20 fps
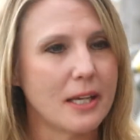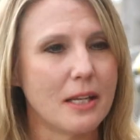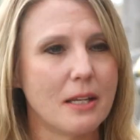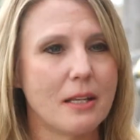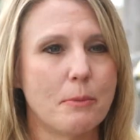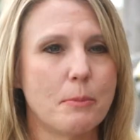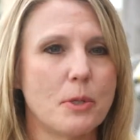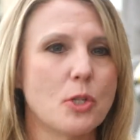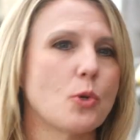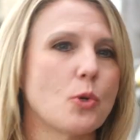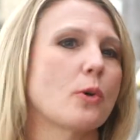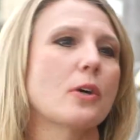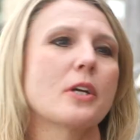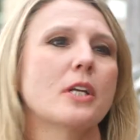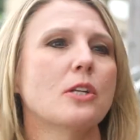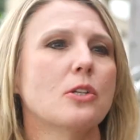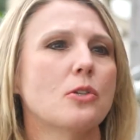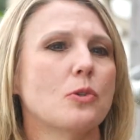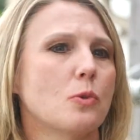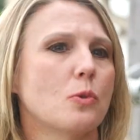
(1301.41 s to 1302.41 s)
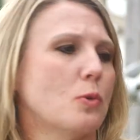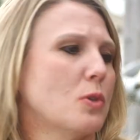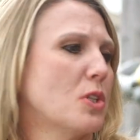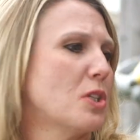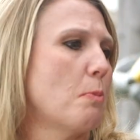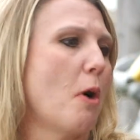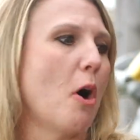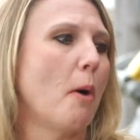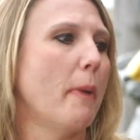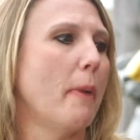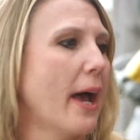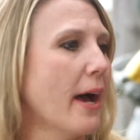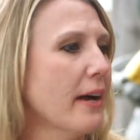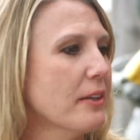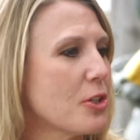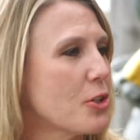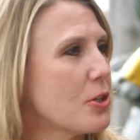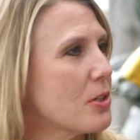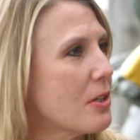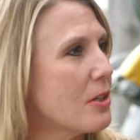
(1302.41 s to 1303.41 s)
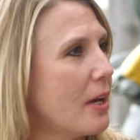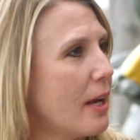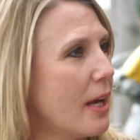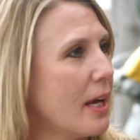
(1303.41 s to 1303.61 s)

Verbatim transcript: and the majority do small batch